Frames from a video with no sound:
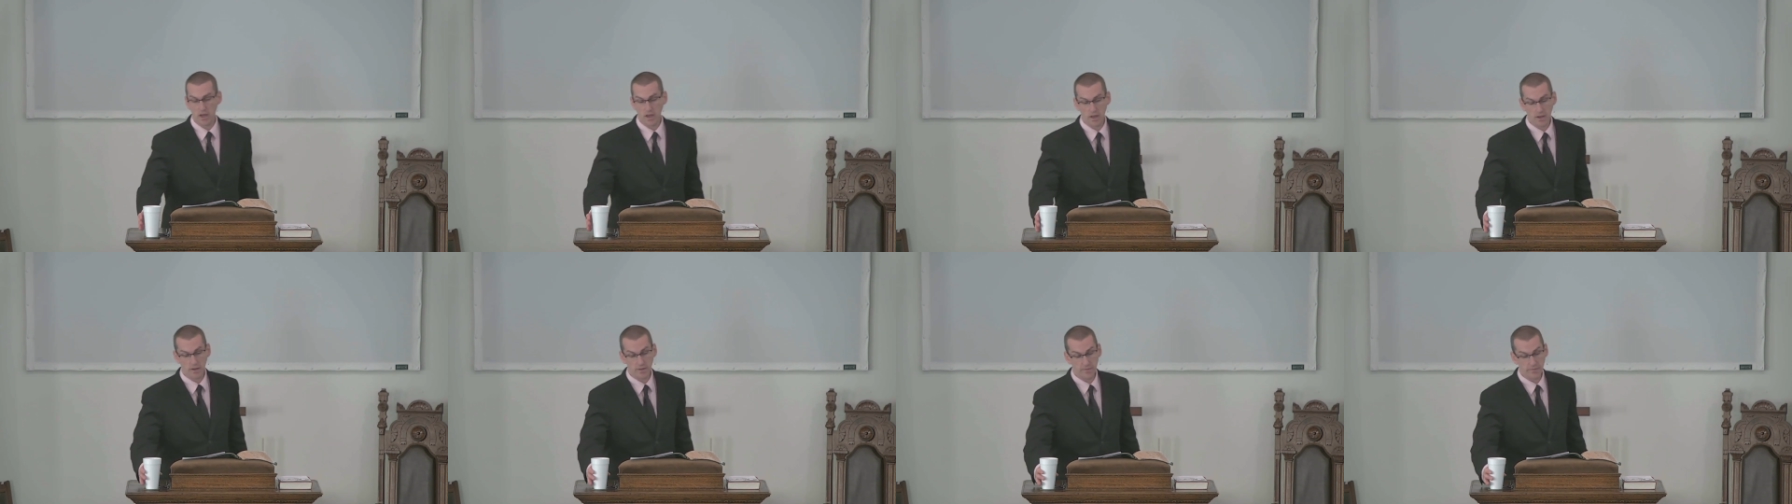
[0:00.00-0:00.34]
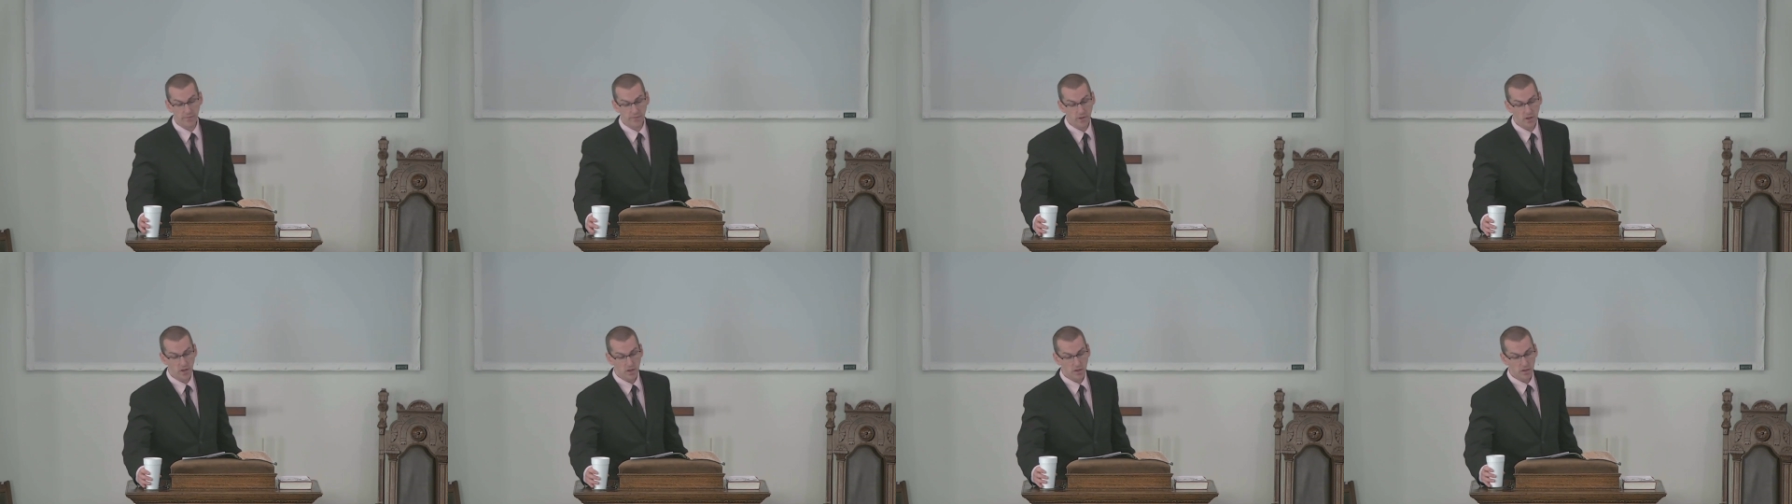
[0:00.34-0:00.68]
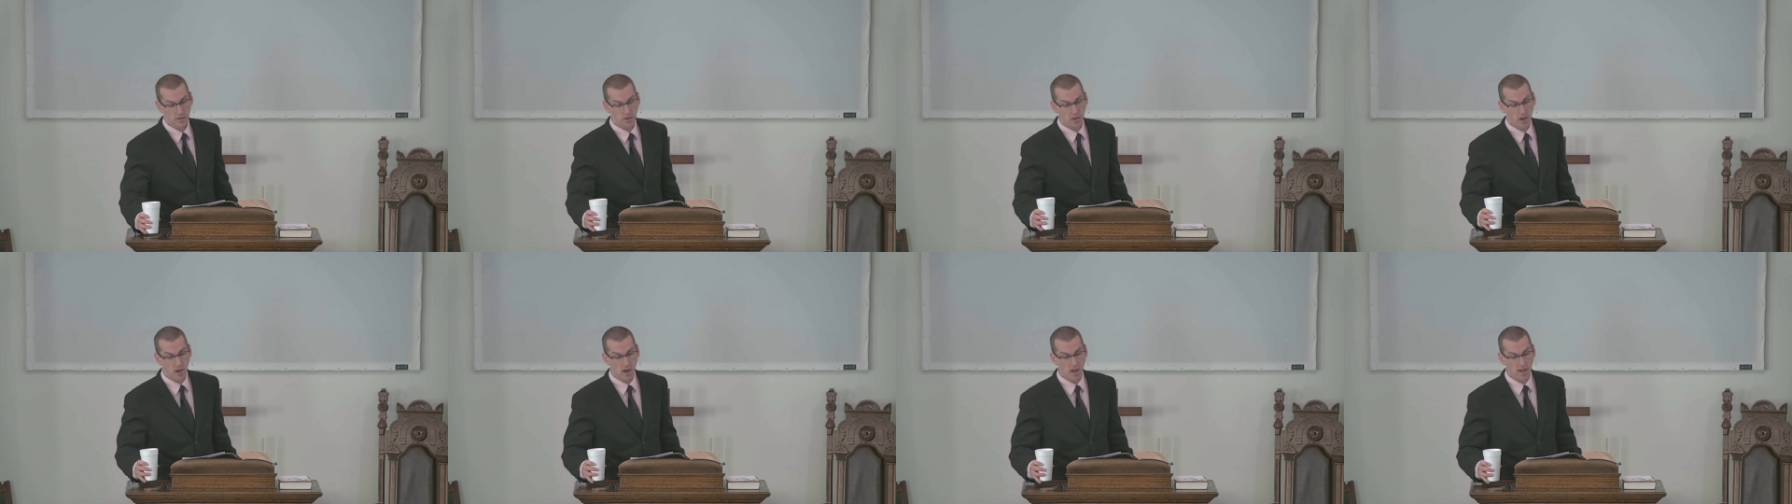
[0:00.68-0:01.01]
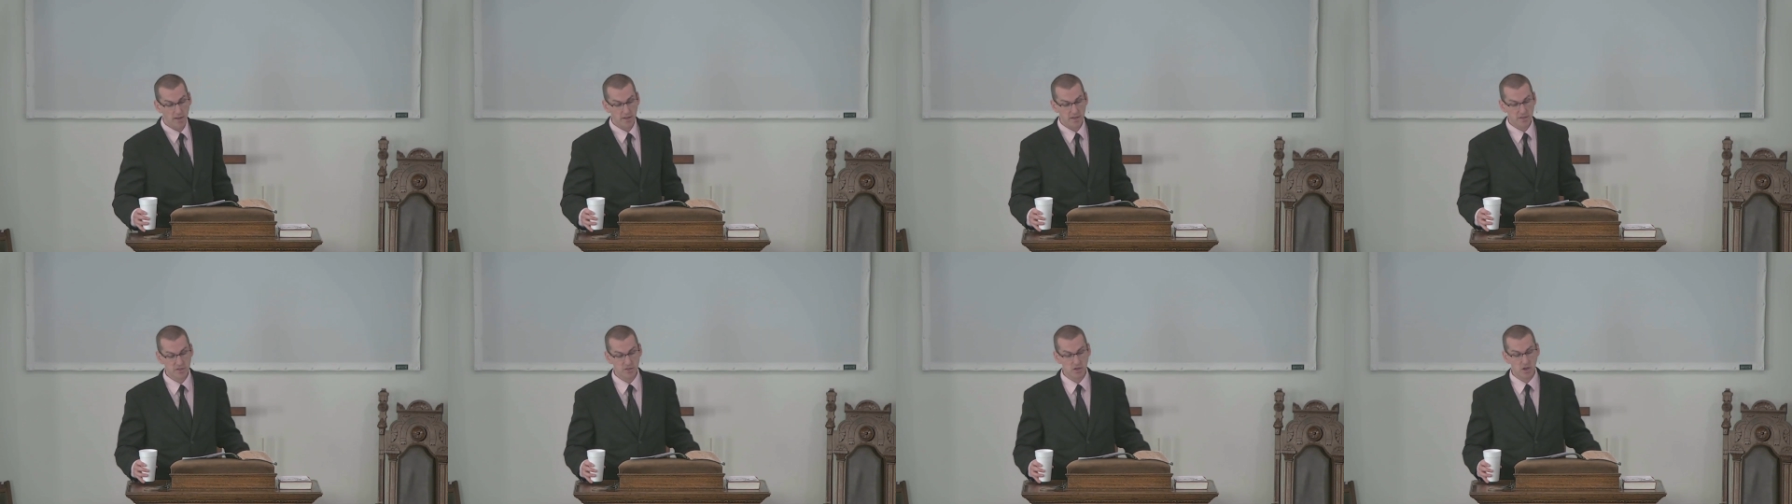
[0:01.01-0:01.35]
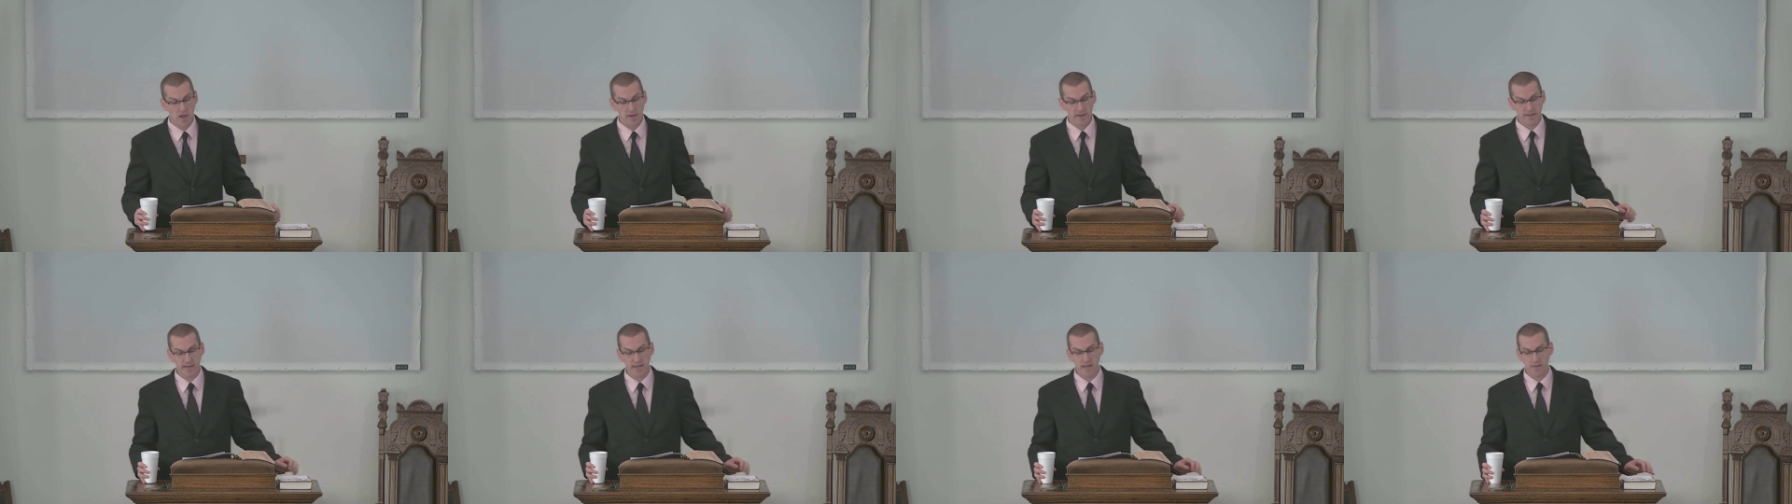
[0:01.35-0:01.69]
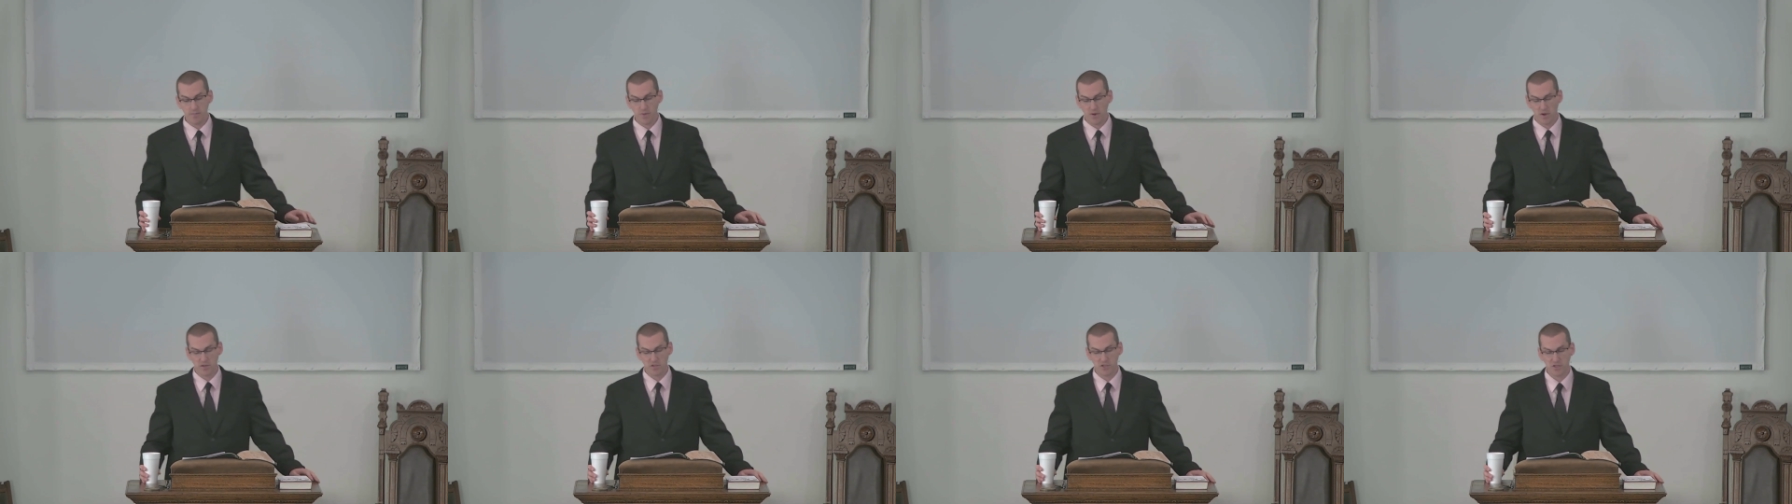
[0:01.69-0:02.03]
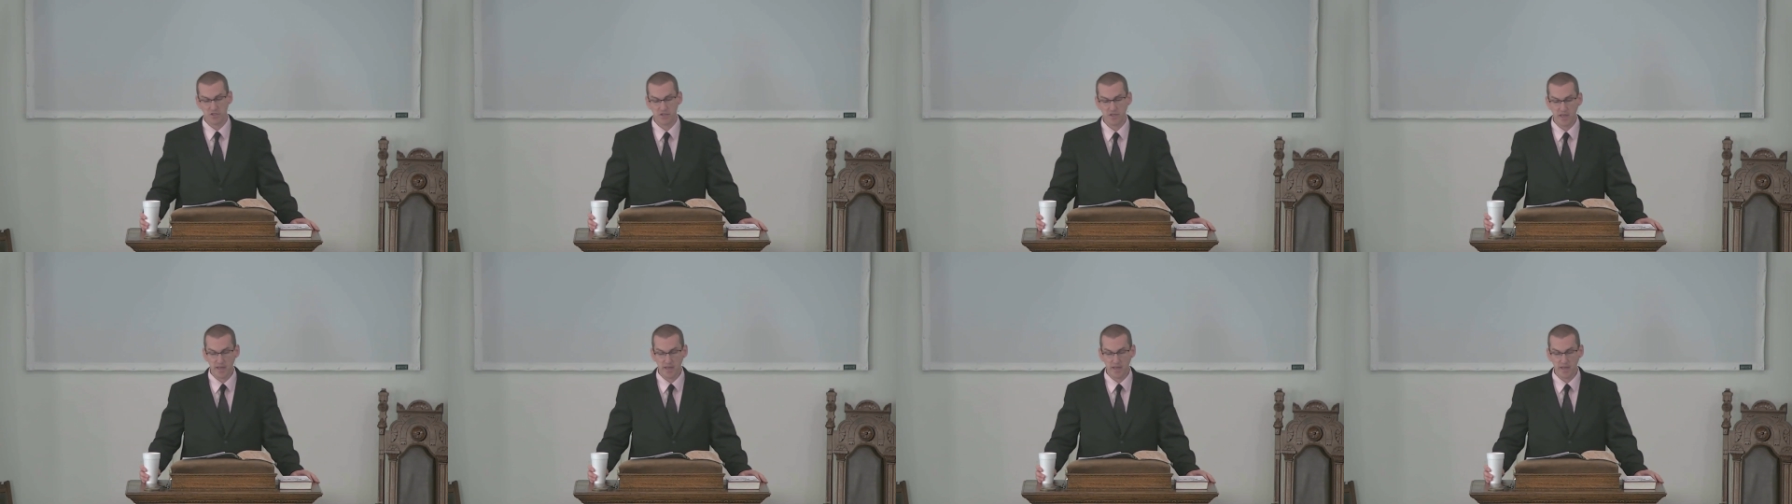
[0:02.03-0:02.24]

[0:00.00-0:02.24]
of God does not keep on